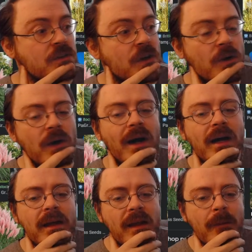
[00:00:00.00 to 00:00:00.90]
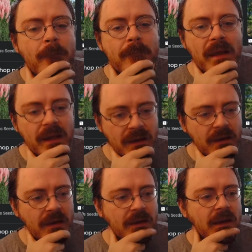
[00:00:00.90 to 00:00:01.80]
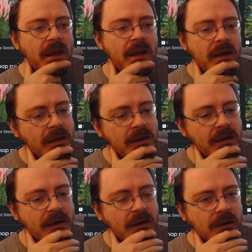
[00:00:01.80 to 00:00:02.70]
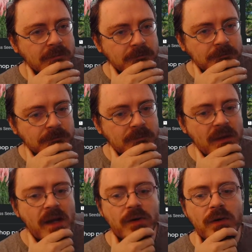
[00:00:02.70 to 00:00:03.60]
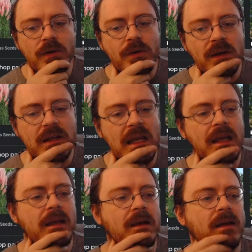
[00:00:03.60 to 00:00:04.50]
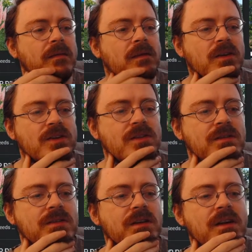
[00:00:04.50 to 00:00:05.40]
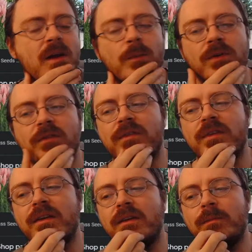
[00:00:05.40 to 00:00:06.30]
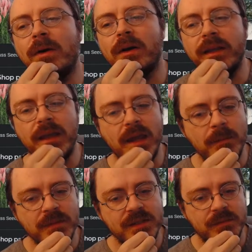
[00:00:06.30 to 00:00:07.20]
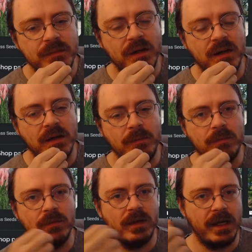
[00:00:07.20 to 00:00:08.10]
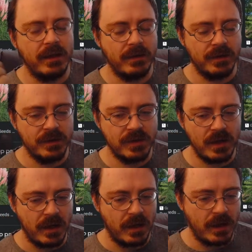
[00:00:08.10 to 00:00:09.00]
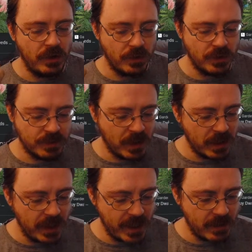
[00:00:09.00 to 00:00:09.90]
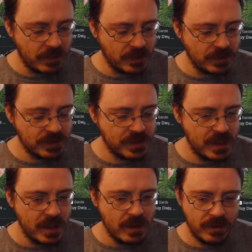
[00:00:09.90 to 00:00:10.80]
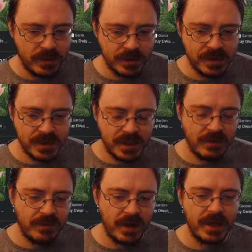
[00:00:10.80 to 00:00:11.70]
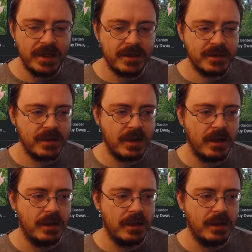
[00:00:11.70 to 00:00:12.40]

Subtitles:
So I am making a I don't know there's a number of the party games like there's I know there's Party Animals, there's Stick Fight,